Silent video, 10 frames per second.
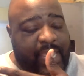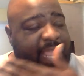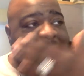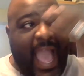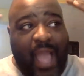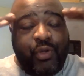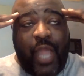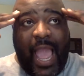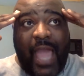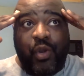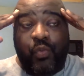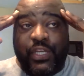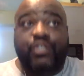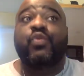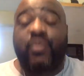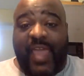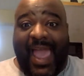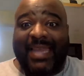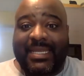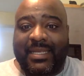Like how do we do that?